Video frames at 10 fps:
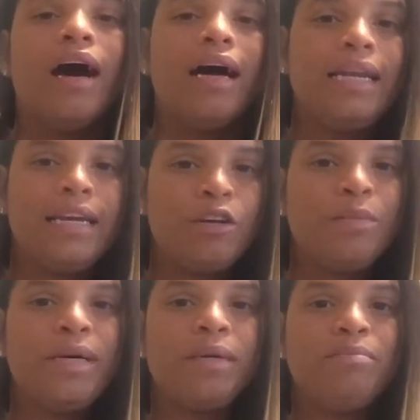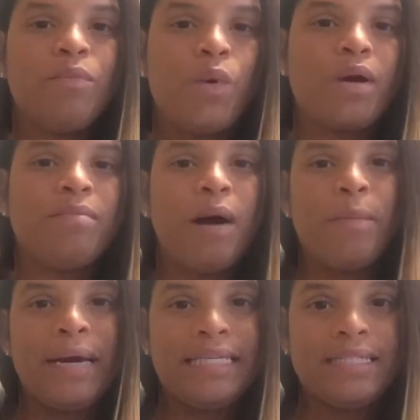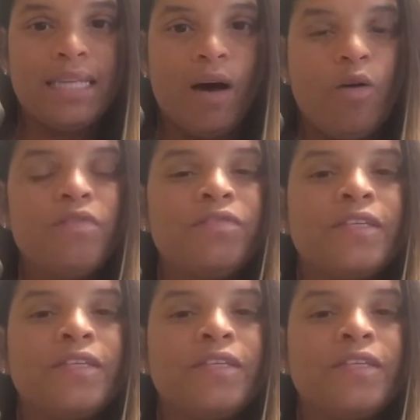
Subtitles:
a little bit more about myself.